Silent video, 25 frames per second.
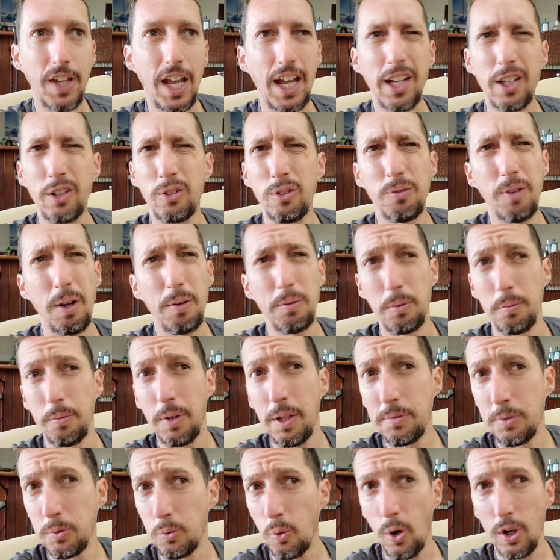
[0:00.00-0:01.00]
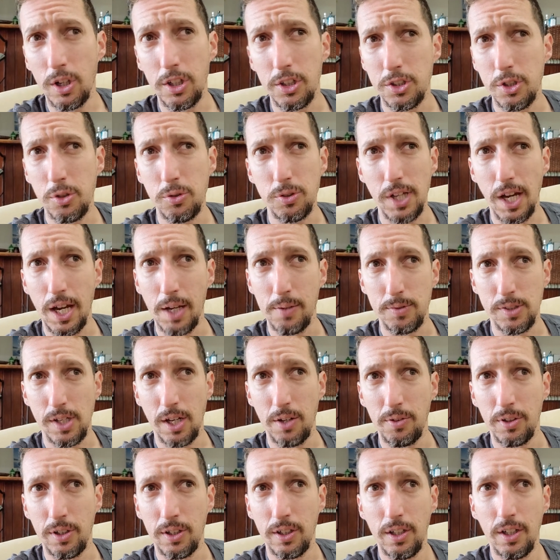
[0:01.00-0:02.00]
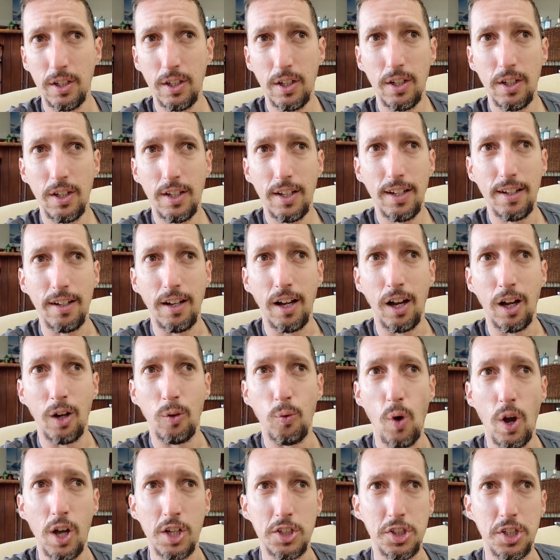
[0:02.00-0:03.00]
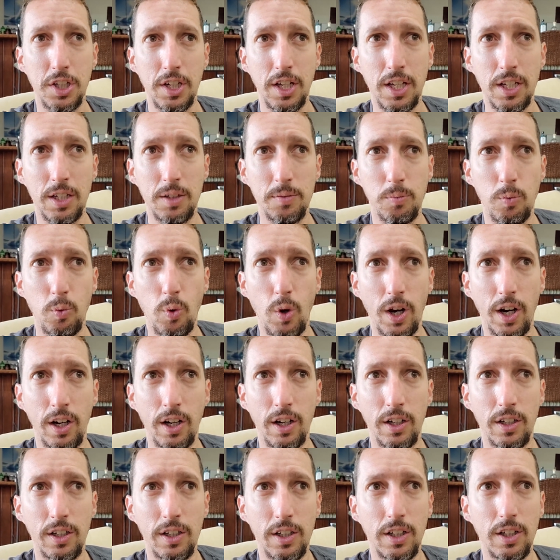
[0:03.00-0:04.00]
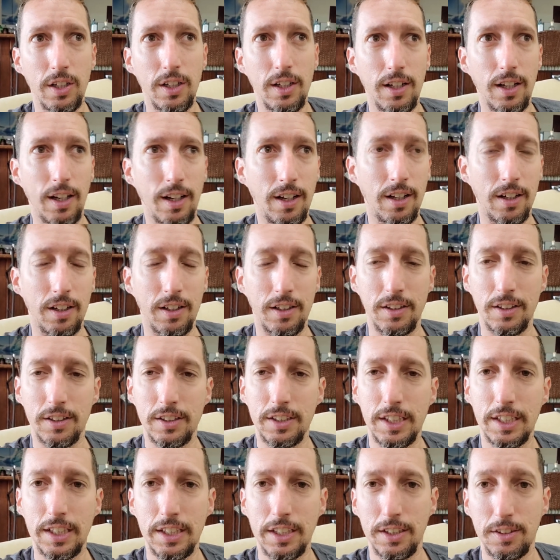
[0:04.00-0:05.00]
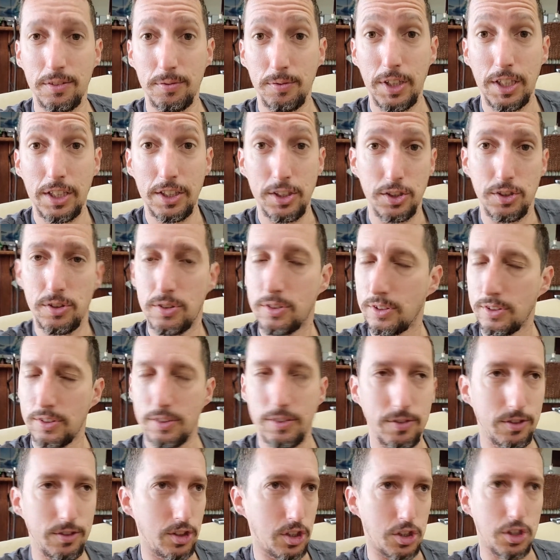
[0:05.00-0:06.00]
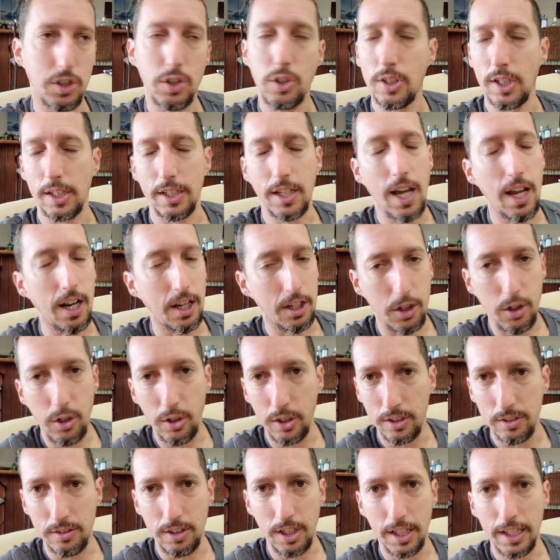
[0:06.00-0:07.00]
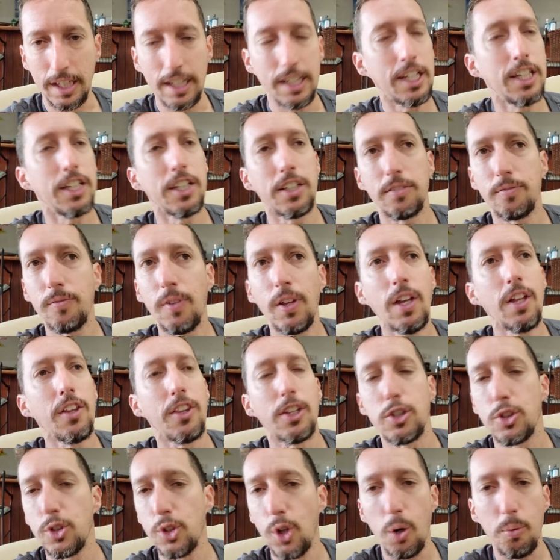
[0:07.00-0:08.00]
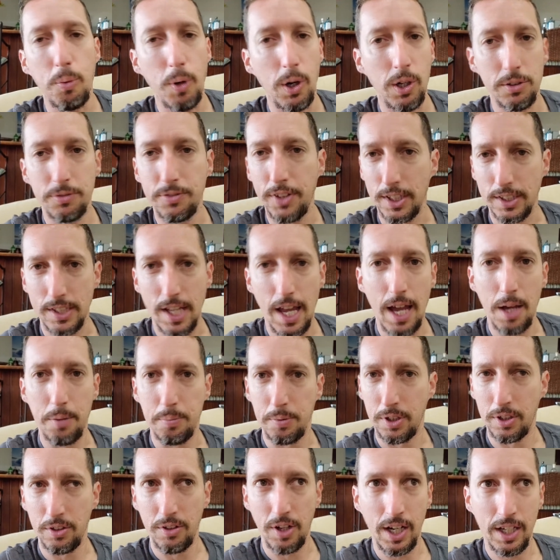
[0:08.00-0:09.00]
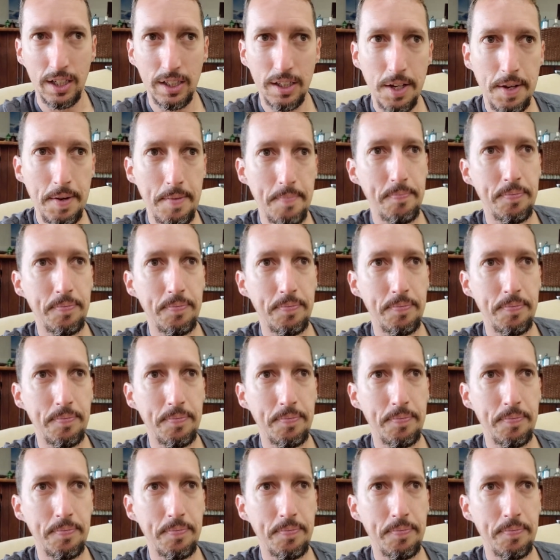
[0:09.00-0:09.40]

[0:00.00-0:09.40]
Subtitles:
I can remember maybe one or two times ever watching him where he just kind of couldn't let he the snowball effect happened, right?